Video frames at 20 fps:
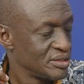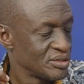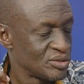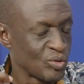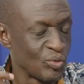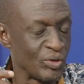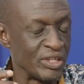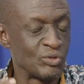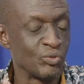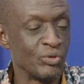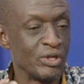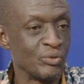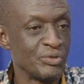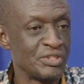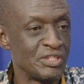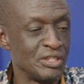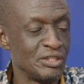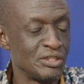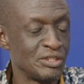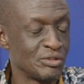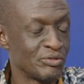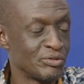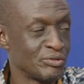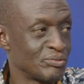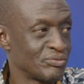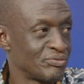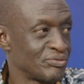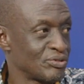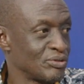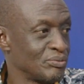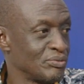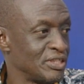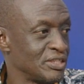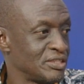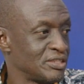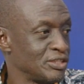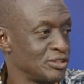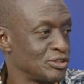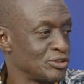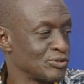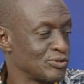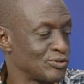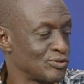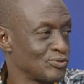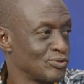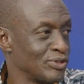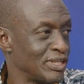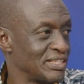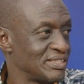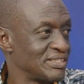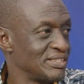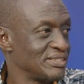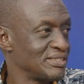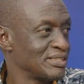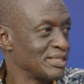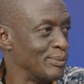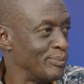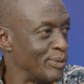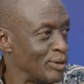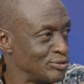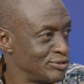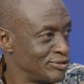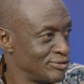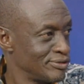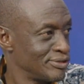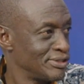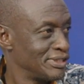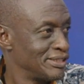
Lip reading: So what were we changing from and changing to and changing about?